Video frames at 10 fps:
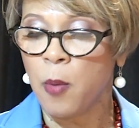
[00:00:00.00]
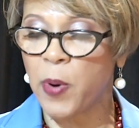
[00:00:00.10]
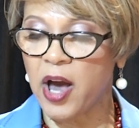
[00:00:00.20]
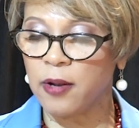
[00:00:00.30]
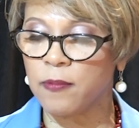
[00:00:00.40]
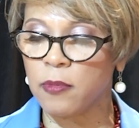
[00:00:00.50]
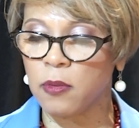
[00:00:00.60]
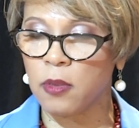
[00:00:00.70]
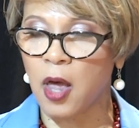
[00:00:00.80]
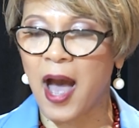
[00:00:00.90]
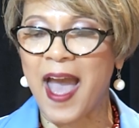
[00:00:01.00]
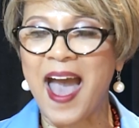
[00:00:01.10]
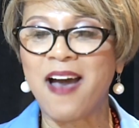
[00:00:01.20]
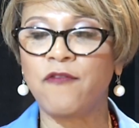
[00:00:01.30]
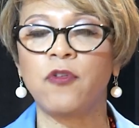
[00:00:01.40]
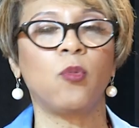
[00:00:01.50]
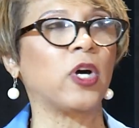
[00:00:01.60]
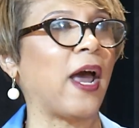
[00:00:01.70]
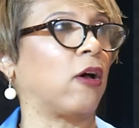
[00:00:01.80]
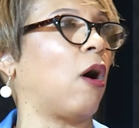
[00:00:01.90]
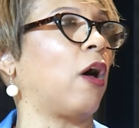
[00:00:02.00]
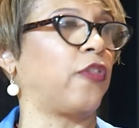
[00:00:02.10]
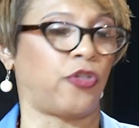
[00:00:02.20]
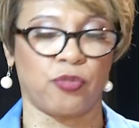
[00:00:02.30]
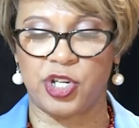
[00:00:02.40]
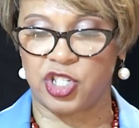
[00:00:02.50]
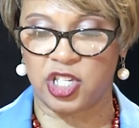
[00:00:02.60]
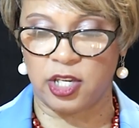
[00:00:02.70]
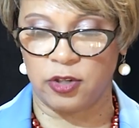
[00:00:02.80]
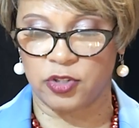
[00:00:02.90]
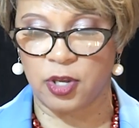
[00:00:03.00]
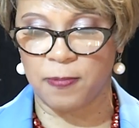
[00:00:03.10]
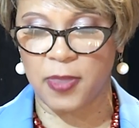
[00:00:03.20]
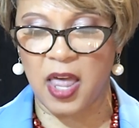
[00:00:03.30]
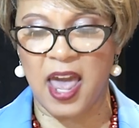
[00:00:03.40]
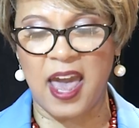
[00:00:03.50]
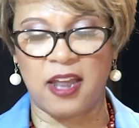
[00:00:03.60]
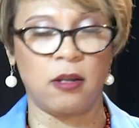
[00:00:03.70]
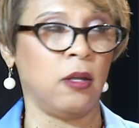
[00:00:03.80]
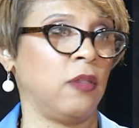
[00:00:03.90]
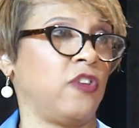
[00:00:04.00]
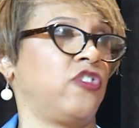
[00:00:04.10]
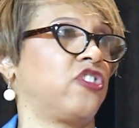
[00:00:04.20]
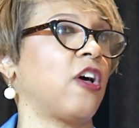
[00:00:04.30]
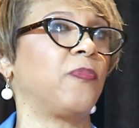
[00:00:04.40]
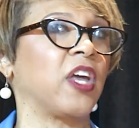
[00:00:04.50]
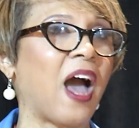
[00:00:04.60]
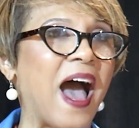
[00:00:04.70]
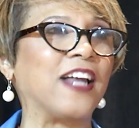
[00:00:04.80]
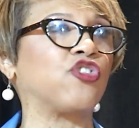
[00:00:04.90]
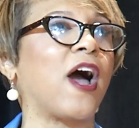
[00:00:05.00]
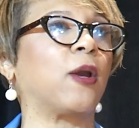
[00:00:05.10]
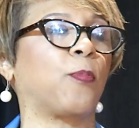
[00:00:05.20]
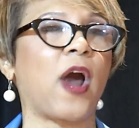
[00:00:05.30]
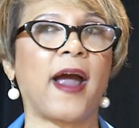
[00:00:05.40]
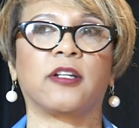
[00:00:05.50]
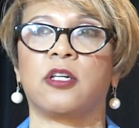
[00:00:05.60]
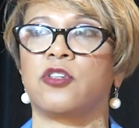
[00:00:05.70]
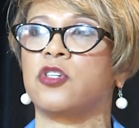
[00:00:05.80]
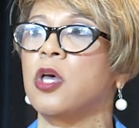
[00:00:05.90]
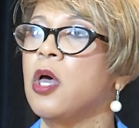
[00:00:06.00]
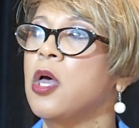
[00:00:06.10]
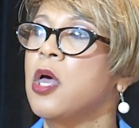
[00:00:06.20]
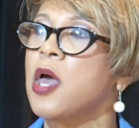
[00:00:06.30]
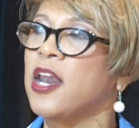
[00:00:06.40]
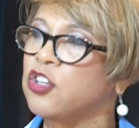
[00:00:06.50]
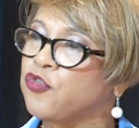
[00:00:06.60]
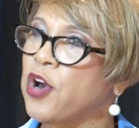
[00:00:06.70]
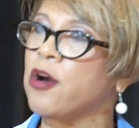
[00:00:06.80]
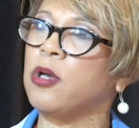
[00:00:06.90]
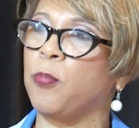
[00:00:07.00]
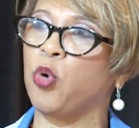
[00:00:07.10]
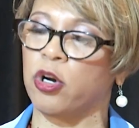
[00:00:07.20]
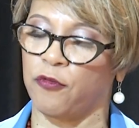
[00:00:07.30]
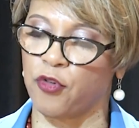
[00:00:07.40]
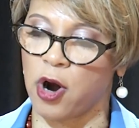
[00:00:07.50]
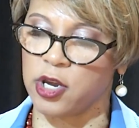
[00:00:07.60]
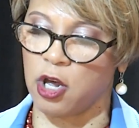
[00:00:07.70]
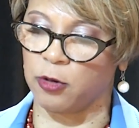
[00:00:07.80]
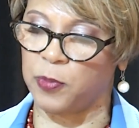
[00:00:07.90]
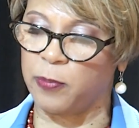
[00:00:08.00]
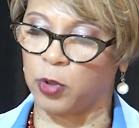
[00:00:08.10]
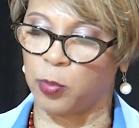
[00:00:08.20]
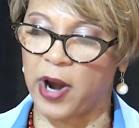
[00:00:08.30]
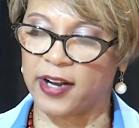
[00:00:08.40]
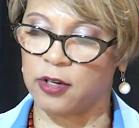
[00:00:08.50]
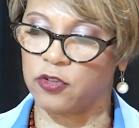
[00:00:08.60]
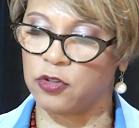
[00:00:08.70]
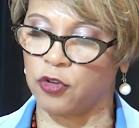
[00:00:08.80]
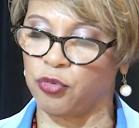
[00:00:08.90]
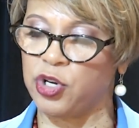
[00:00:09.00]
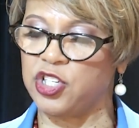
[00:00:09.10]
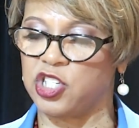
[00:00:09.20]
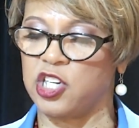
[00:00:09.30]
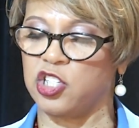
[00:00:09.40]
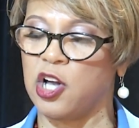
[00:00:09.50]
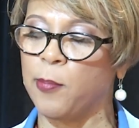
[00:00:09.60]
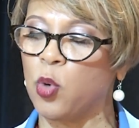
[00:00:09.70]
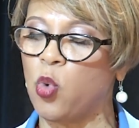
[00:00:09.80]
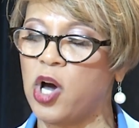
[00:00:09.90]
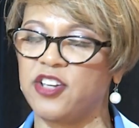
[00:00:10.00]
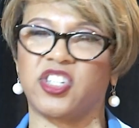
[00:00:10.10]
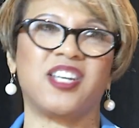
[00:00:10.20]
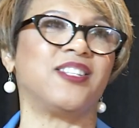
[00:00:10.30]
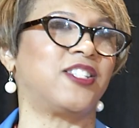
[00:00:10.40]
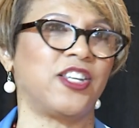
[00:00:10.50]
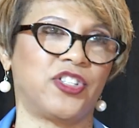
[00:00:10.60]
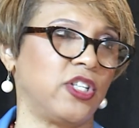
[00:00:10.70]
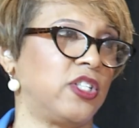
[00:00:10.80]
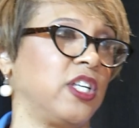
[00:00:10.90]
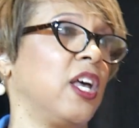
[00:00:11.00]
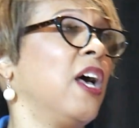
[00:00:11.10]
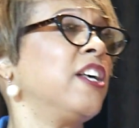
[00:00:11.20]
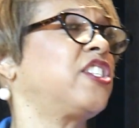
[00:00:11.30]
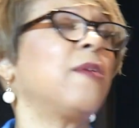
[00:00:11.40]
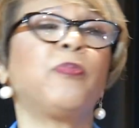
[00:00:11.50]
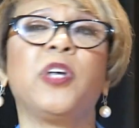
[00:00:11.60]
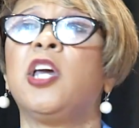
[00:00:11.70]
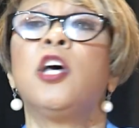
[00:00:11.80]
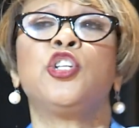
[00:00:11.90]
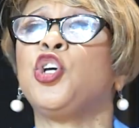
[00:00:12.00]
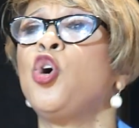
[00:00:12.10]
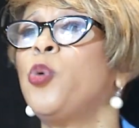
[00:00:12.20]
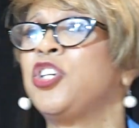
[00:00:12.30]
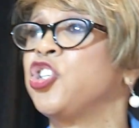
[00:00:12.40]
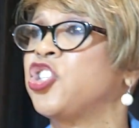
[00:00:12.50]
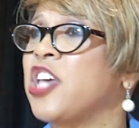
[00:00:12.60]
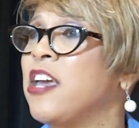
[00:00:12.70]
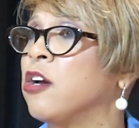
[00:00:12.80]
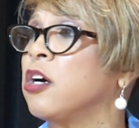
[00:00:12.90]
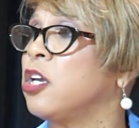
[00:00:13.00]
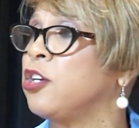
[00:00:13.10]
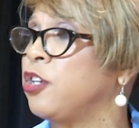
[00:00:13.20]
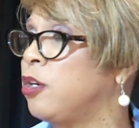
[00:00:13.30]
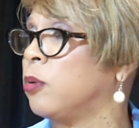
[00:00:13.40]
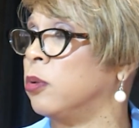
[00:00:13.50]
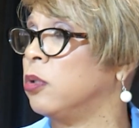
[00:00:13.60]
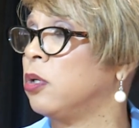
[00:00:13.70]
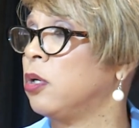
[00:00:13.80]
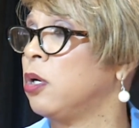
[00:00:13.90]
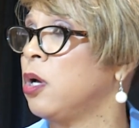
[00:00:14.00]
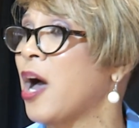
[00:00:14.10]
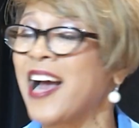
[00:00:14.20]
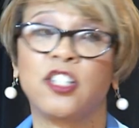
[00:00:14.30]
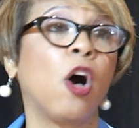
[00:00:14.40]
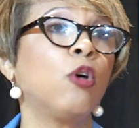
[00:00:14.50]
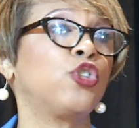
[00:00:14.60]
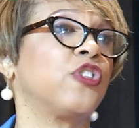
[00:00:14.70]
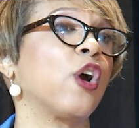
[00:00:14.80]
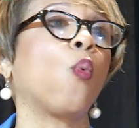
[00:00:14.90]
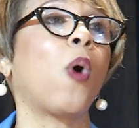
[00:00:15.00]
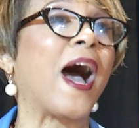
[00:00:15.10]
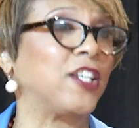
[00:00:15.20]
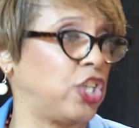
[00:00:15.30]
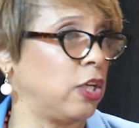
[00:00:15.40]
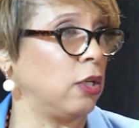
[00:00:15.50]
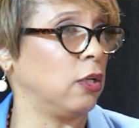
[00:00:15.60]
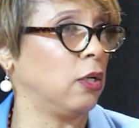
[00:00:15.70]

But I have what I call the three C's. And this is something I try to practice, and it's very important for our young people to practice. The three C's. Number one is consistency. Simply do what you say you're going to do. I told you they're watching.